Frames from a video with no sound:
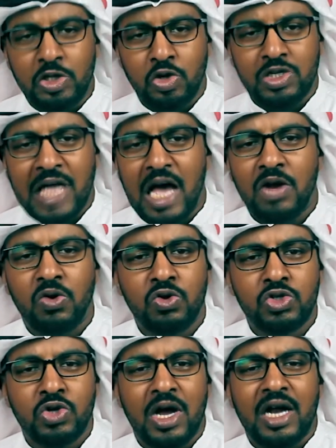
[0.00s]
Total
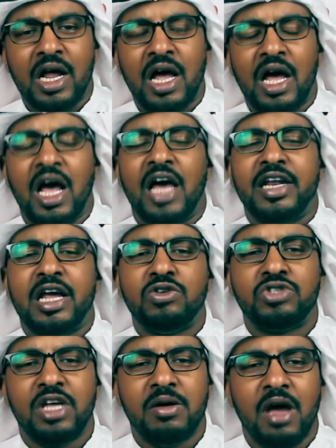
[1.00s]
also
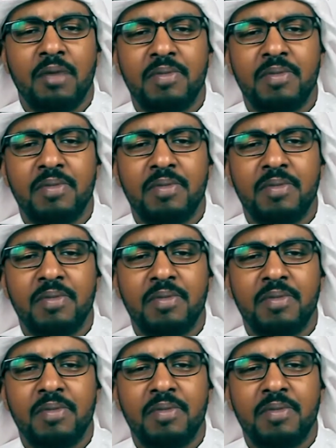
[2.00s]
announced a